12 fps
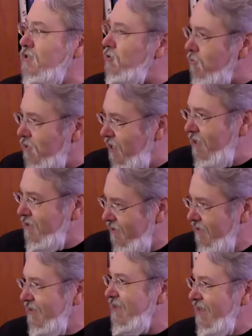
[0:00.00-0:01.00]
is unique.
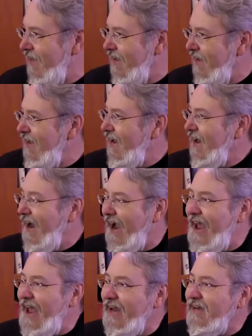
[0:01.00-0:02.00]
Yes.
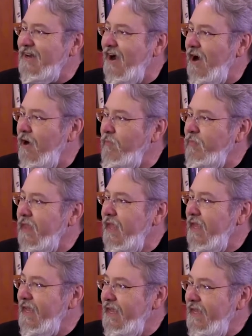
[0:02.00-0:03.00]
And um,
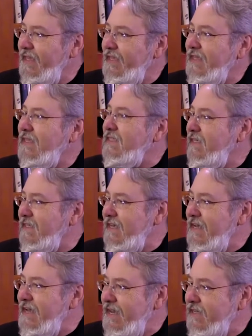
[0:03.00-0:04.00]
this is,
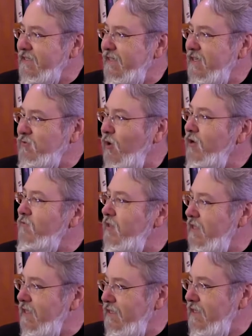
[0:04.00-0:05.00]
is, is one of,
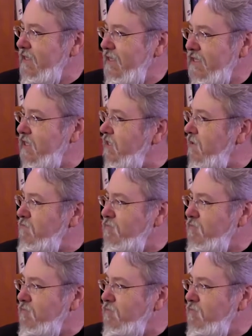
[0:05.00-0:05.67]
th th this is a